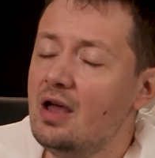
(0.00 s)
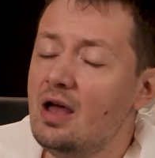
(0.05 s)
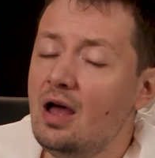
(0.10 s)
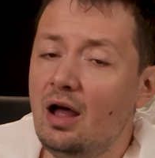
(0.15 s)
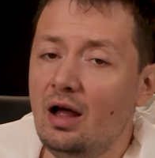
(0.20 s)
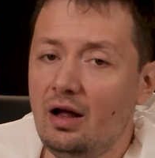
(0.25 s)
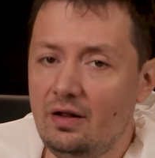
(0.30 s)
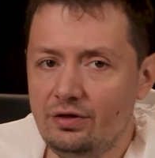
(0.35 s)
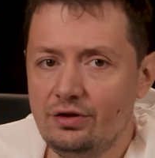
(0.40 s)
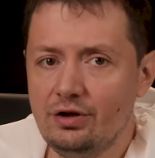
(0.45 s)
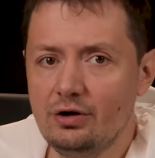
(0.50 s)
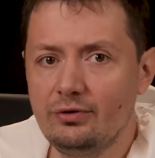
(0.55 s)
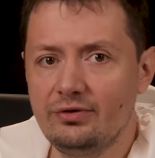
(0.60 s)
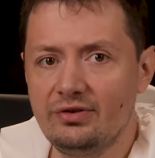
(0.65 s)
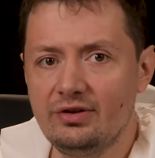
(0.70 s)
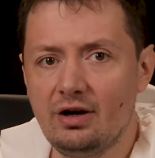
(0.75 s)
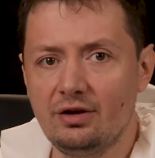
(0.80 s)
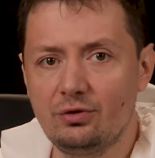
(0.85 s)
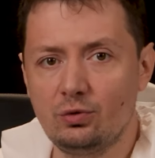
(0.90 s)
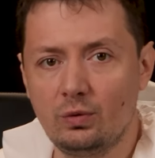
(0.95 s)
and those
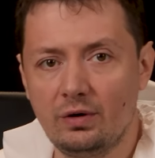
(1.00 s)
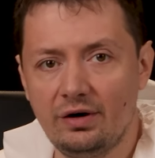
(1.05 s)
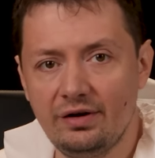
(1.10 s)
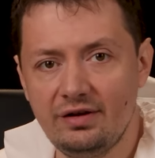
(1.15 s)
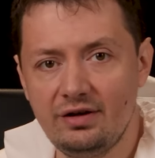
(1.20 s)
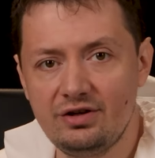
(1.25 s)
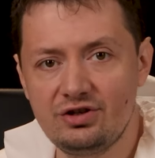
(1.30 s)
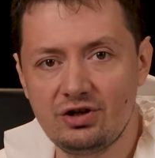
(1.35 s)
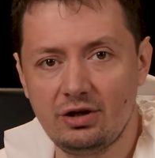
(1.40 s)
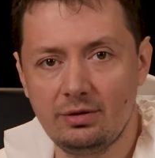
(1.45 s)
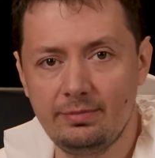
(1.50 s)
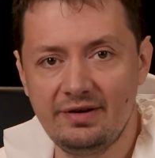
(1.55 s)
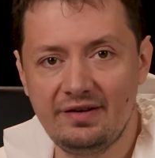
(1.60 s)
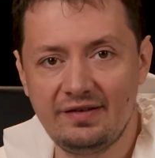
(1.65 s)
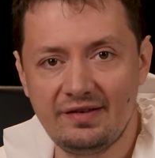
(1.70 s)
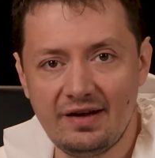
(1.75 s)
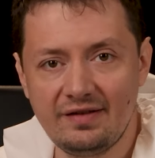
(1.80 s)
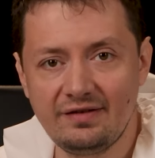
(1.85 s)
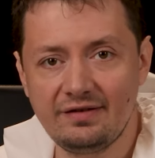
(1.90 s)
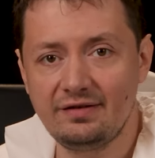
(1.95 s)
not worthy shall be
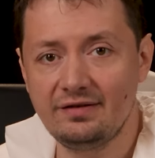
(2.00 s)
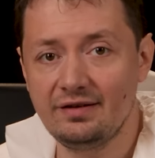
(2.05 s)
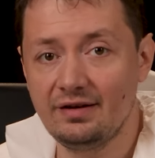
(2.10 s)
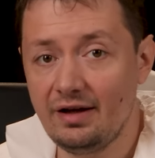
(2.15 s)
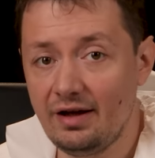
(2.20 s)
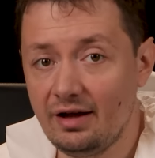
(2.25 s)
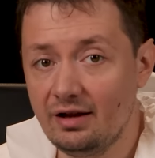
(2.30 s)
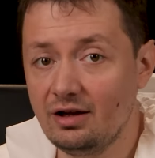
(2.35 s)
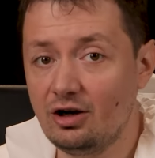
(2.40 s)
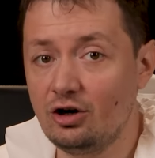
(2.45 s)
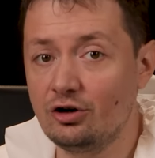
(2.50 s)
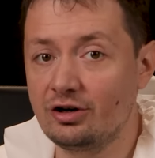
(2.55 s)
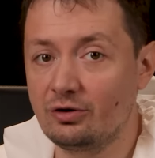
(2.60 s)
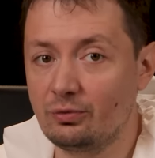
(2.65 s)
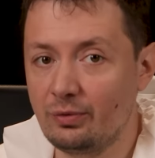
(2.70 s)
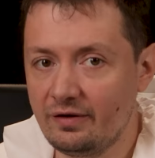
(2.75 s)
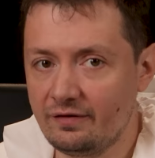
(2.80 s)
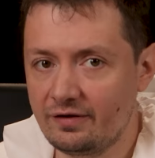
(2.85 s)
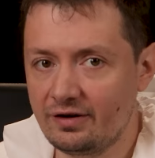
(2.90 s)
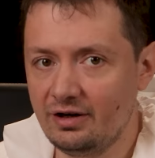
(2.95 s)
sent to hell on a
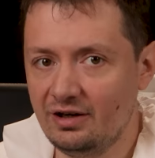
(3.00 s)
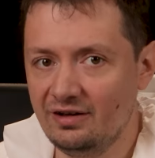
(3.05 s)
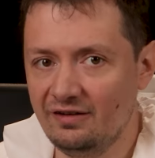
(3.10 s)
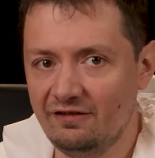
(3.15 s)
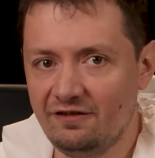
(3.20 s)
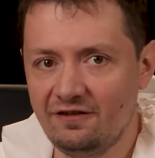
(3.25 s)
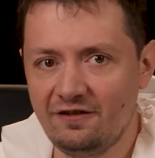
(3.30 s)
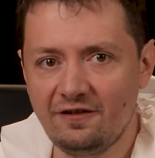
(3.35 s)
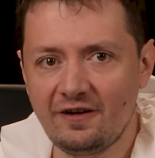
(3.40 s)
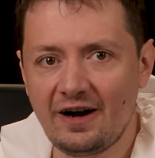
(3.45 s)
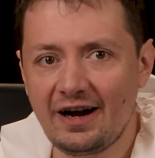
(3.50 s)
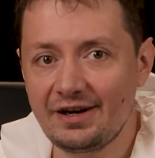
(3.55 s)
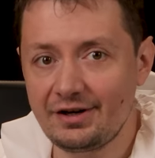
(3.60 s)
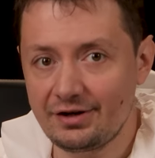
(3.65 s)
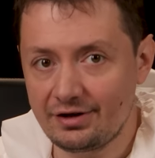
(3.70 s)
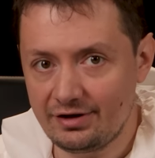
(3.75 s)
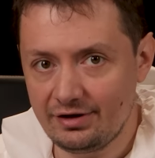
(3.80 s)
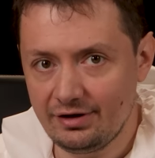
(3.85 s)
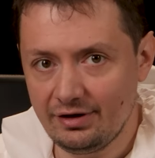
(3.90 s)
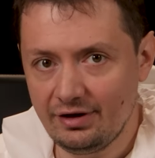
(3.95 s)
river of
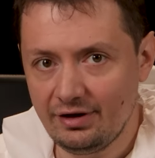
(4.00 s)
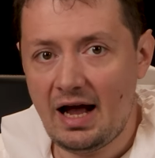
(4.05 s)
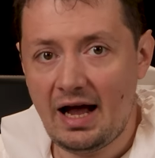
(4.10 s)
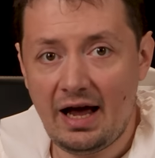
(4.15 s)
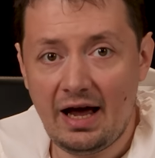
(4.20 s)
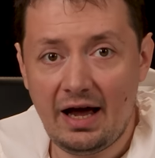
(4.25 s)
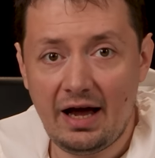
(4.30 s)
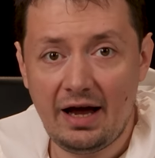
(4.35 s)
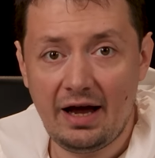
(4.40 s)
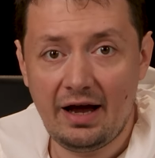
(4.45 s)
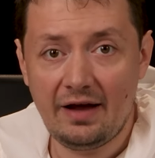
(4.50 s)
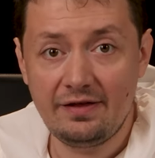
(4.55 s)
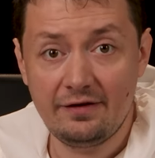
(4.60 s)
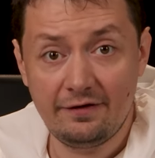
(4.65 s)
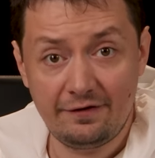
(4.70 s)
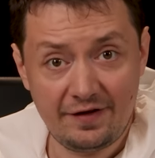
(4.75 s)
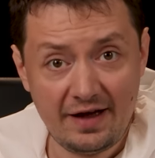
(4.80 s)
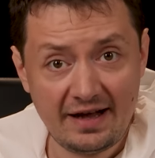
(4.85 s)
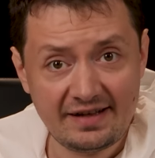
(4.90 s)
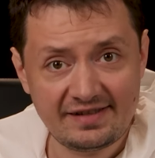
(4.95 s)
fire. And
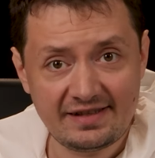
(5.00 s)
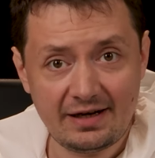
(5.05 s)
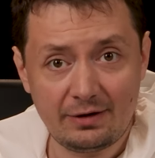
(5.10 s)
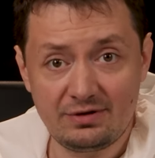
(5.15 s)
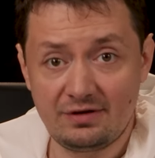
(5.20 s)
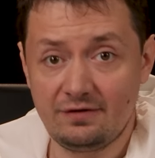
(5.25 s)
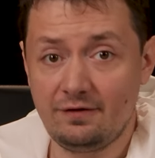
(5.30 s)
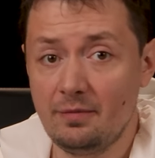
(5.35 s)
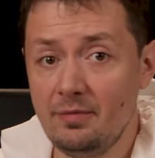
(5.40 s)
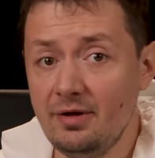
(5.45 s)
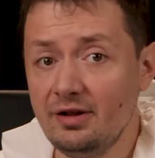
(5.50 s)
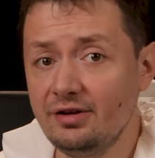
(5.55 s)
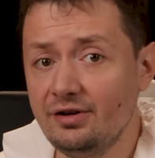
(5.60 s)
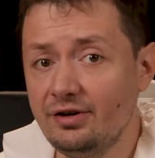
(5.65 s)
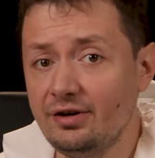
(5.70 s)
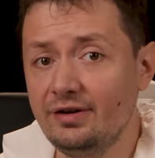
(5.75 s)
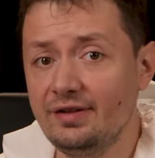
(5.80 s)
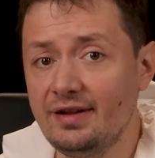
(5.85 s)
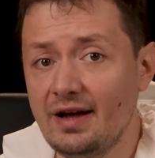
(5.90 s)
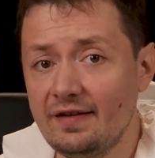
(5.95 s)
if that sounds
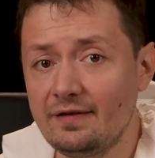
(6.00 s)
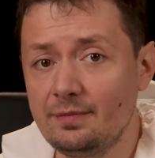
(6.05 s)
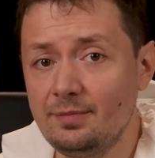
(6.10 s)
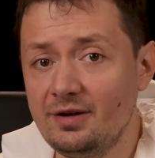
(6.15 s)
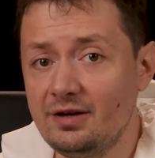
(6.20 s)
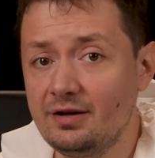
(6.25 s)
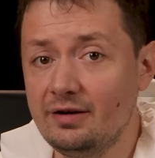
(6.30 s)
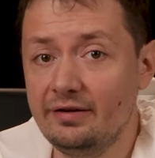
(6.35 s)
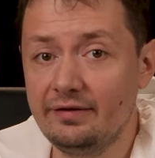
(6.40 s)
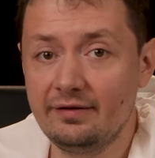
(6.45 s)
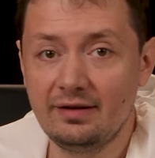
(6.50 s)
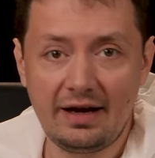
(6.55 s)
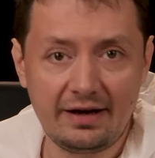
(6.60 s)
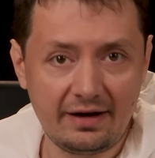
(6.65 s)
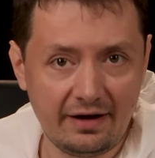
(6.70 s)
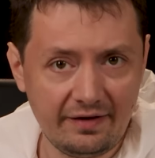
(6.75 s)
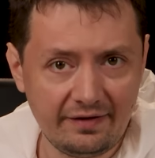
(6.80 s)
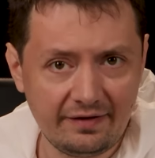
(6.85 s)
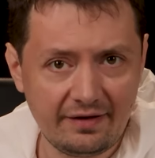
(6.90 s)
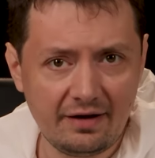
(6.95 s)
familiar, that's because,
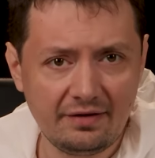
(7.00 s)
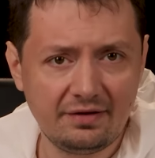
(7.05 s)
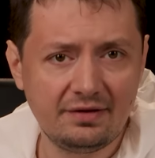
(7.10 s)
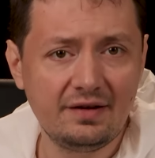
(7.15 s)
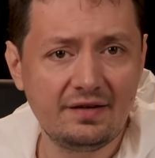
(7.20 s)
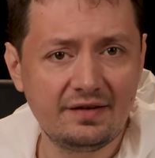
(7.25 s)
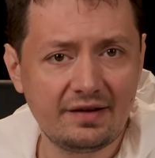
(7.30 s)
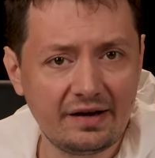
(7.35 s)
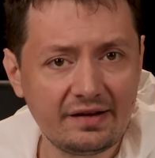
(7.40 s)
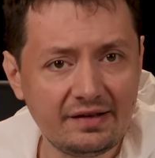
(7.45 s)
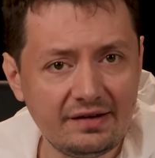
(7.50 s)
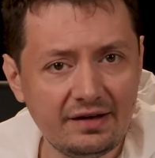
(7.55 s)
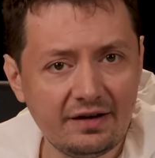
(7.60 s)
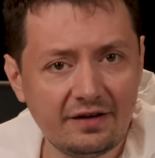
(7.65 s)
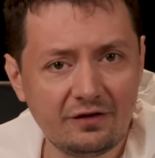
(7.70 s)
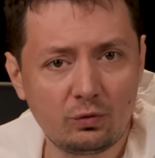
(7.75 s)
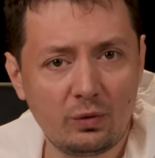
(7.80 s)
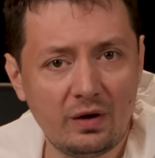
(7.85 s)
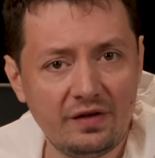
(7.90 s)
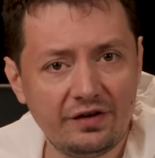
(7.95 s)
like I said, these
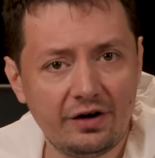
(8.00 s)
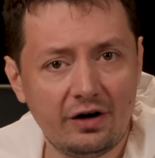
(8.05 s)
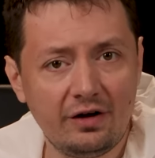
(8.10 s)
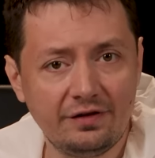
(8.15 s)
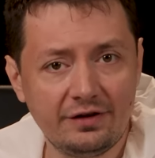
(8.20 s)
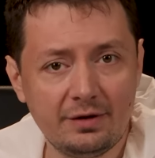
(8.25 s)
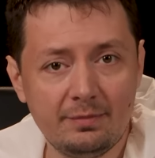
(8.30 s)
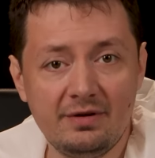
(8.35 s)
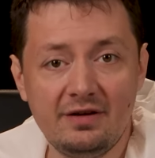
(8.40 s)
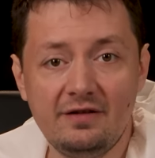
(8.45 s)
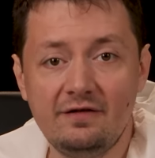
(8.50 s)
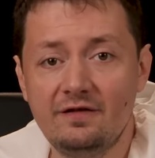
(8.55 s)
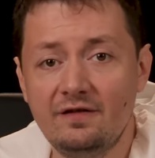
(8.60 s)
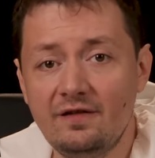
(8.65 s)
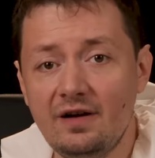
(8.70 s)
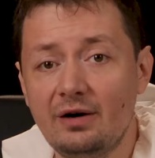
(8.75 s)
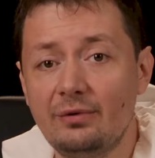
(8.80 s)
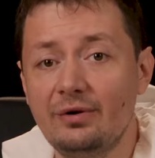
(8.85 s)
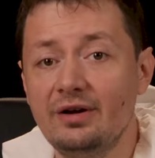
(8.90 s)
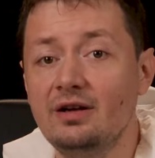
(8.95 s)
ideas went on to be
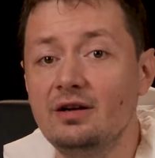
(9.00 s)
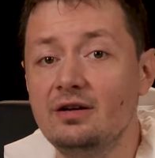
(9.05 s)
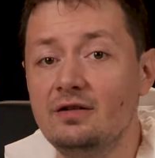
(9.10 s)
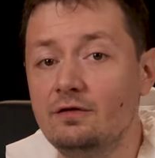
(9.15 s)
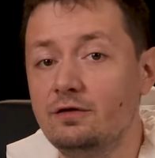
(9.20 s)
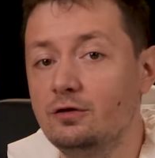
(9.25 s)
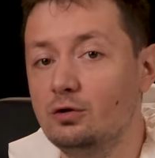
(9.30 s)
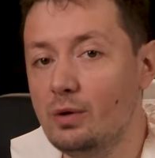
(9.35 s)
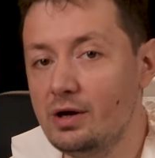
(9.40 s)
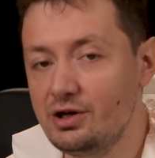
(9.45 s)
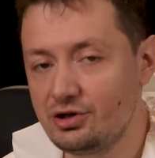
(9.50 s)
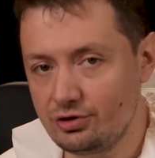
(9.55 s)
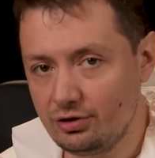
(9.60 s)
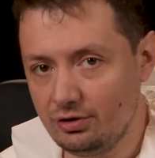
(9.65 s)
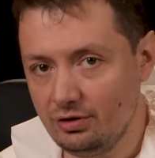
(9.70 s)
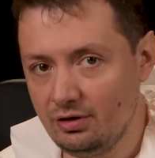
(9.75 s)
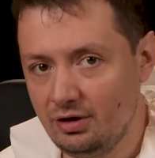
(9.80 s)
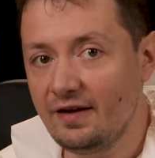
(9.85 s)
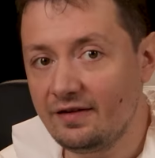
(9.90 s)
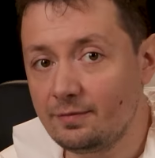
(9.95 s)
very
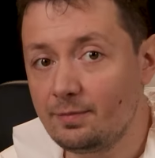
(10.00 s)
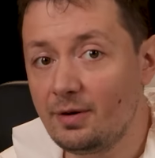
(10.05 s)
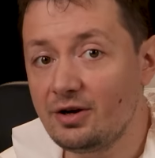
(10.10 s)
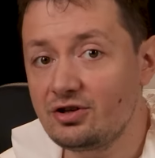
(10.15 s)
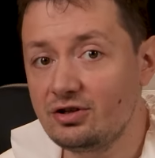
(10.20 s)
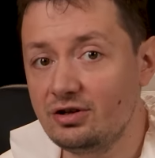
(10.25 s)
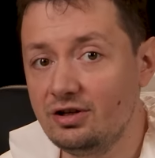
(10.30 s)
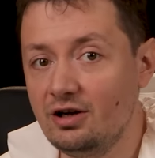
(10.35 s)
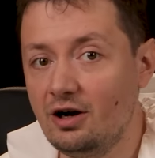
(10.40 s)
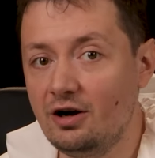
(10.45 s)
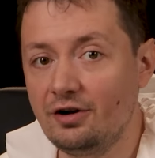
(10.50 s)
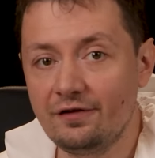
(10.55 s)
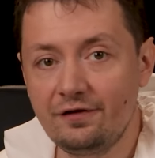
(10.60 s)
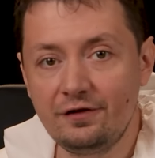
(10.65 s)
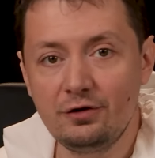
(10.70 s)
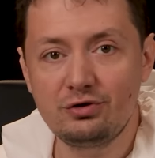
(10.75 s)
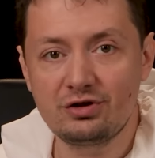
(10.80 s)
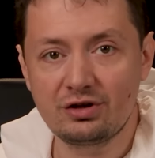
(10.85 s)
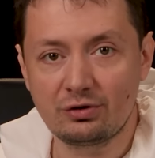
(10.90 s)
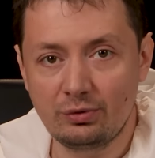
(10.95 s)
influential, especially on
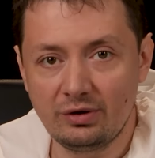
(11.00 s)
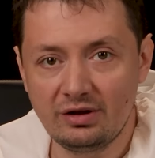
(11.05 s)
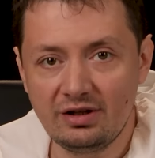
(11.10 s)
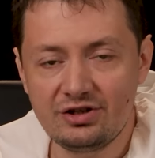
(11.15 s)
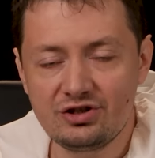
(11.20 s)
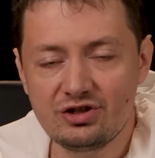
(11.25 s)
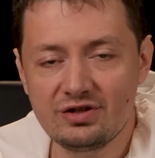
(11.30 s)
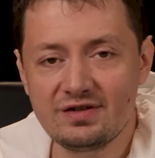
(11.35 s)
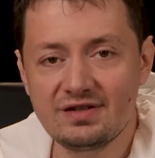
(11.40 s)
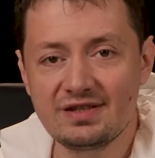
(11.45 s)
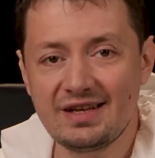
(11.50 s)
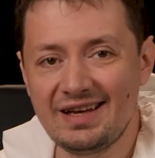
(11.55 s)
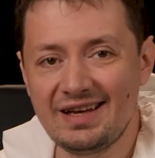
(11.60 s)
future religions and